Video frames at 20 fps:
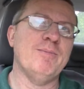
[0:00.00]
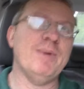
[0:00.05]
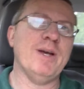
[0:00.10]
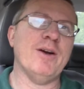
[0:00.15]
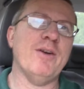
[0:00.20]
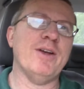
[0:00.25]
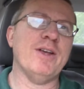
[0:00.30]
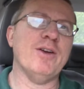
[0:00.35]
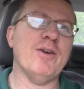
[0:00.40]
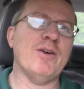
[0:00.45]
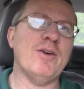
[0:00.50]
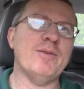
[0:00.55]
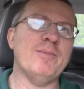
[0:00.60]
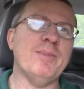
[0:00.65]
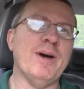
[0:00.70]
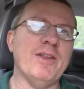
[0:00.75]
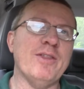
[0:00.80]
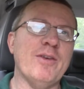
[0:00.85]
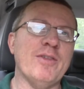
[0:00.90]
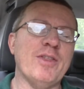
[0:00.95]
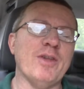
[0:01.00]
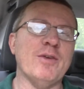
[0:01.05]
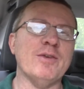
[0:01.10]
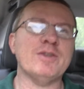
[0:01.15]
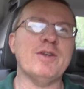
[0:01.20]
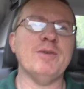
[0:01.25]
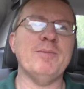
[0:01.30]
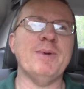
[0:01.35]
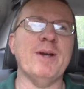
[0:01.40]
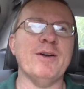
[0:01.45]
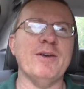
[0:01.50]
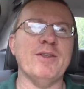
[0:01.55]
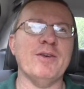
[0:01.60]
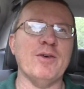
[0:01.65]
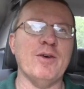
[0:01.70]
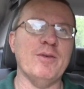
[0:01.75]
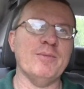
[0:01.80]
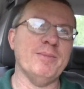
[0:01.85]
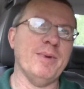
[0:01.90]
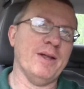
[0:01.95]
marry your own mother? Those who marry
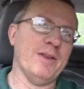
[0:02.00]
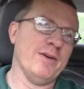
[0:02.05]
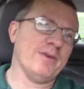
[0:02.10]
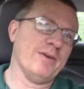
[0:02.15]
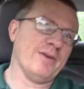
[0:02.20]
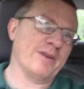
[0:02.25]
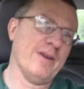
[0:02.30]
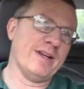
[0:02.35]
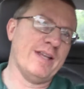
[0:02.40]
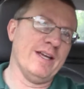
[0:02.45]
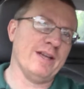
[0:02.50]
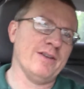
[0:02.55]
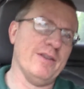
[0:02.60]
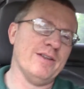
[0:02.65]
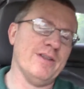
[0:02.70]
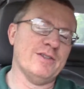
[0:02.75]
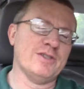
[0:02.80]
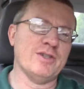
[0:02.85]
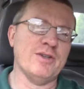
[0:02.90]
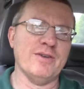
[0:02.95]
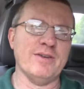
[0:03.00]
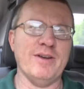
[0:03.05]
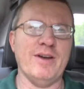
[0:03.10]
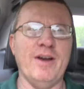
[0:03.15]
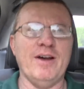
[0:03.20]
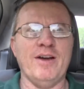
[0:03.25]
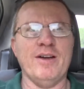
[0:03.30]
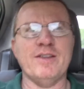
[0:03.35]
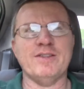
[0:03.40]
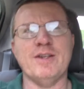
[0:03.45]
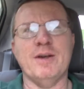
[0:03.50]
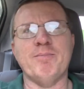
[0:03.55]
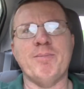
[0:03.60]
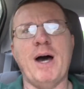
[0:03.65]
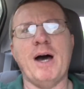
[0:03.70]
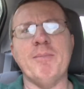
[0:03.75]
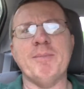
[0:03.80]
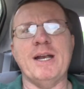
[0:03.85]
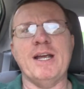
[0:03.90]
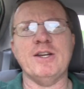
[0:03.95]
their own mother are guilt. Uh, it's an
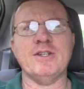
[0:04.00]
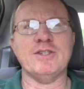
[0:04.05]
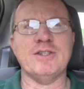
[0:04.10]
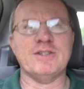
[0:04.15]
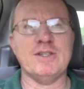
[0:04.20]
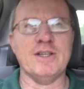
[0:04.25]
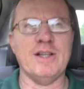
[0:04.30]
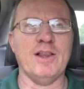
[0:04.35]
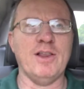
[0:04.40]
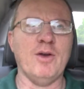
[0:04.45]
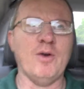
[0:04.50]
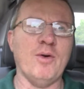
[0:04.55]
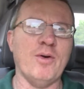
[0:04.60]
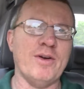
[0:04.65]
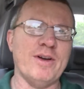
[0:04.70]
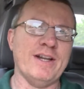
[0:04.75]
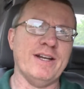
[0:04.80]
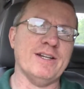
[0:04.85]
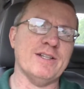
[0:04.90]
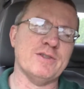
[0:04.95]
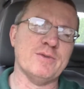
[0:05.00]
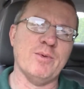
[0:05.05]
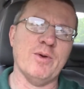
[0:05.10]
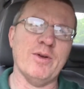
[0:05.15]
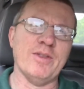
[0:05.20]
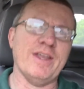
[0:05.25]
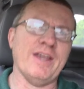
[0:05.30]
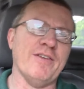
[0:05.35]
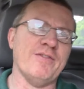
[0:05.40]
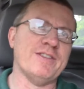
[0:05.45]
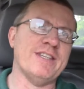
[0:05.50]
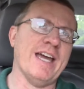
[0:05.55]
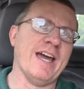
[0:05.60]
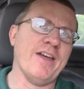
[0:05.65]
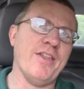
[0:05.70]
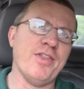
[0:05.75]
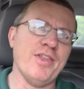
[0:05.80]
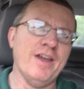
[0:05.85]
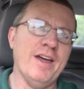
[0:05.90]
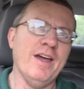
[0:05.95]
abomination to the Lord, and it's worthy of
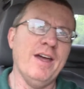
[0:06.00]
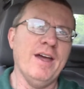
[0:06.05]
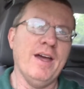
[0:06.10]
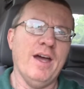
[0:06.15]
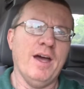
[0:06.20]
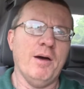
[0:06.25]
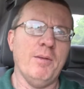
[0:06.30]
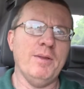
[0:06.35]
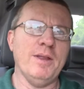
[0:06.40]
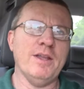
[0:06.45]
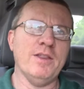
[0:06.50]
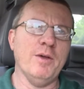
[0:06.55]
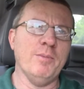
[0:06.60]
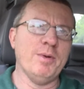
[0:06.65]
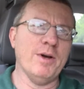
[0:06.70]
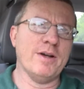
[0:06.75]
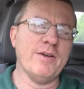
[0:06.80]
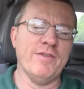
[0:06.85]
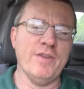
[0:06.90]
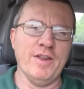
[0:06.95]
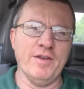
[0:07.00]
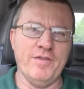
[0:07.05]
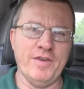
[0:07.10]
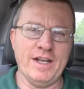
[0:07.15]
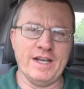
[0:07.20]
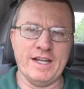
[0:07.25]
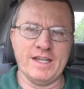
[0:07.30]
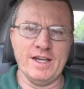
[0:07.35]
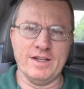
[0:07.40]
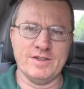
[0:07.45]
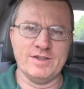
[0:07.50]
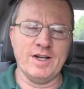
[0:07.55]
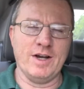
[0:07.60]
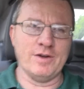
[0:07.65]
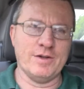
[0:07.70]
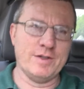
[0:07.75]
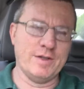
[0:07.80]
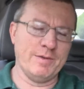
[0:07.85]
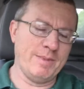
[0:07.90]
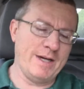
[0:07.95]
death. I believe the book of Leviticus
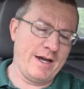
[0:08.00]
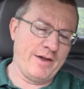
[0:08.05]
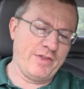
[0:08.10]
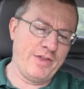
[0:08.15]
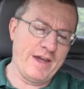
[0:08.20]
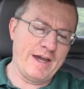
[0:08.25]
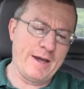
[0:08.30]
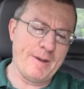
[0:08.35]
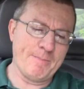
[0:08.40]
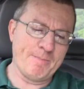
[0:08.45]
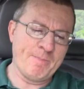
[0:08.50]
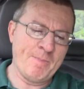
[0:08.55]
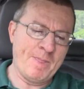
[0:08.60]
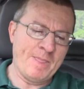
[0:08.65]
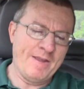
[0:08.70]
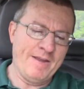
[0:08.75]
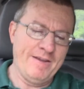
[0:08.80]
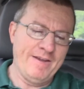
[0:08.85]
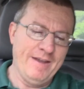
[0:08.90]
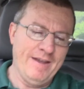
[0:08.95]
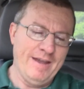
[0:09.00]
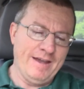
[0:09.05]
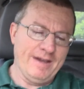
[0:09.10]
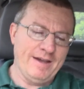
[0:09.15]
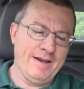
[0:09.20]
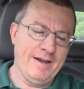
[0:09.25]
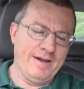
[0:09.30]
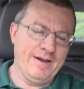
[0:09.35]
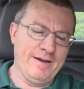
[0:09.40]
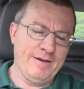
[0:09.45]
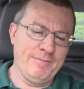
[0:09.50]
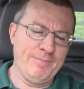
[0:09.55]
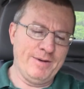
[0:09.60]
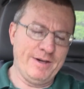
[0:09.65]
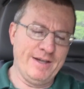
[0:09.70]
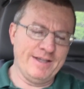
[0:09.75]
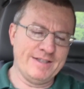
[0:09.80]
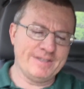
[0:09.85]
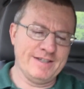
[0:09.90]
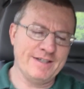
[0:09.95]
talks about that. Uh,
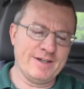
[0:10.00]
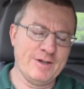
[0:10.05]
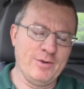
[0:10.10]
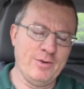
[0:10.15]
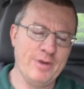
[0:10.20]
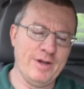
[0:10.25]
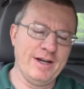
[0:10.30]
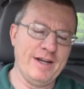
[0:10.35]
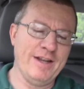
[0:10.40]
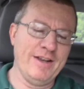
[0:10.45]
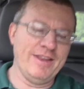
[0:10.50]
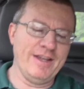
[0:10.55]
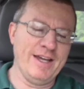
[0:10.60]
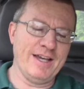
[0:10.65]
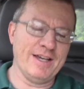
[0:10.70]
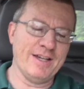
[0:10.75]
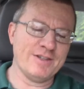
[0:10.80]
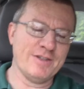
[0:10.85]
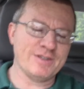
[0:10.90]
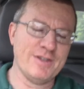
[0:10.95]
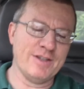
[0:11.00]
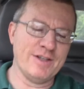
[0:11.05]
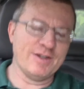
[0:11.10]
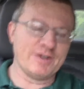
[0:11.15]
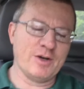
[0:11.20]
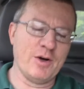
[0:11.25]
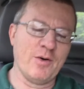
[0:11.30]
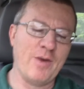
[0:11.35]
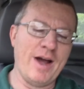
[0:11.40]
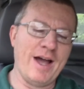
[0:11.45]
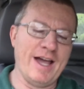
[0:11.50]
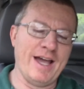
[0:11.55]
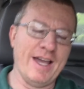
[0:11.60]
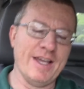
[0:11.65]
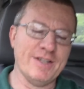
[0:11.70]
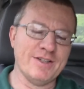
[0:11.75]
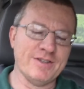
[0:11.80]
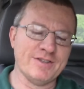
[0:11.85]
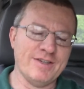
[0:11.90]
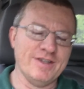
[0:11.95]
but according to this, the
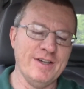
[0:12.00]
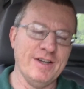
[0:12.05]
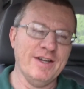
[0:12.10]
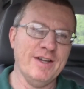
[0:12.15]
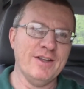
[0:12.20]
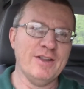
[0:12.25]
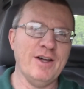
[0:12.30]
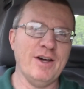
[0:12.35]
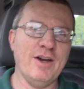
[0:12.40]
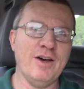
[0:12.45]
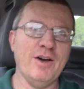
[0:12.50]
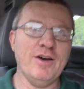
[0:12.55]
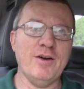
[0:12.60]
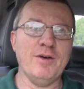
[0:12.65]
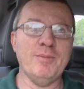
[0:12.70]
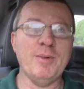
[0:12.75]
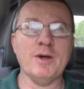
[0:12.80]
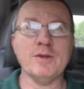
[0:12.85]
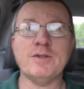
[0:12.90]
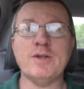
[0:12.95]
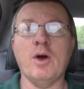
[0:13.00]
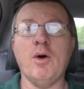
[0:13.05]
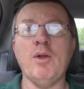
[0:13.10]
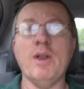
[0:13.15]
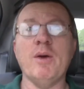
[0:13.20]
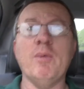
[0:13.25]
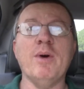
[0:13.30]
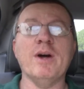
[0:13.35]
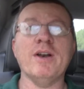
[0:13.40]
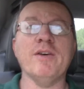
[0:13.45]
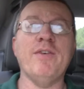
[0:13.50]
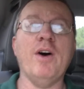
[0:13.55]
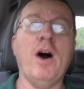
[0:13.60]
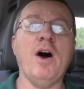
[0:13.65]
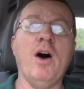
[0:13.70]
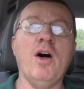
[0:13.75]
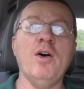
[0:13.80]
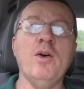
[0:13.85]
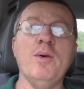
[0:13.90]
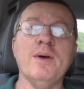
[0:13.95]
Christ the most holy one of
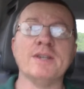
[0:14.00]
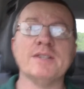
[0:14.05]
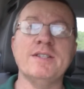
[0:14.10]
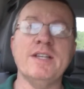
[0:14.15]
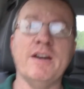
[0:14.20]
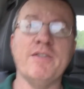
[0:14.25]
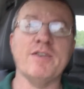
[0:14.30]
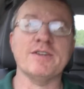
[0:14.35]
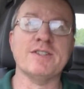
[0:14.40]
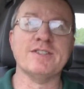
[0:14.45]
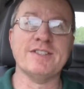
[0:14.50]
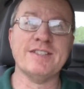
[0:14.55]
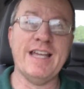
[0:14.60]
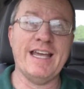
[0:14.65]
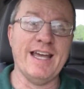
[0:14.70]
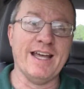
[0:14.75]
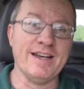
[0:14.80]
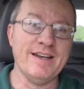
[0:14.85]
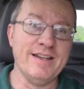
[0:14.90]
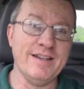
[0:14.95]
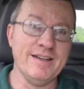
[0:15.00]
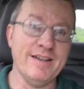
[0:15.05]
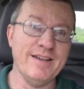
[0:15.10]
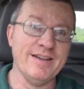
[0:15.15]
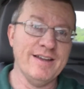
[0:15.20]
all, who has never sinned,